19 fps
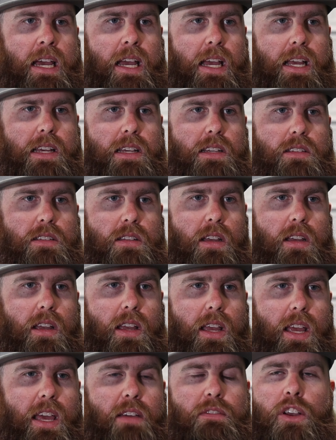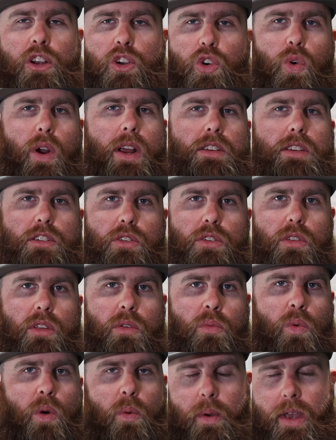is even crazier
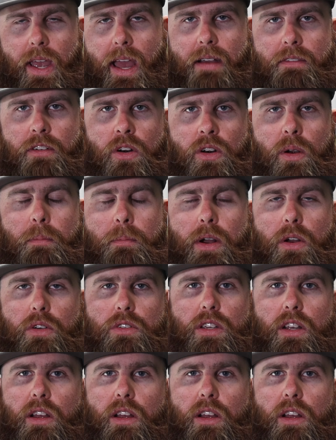than what we have on our boats.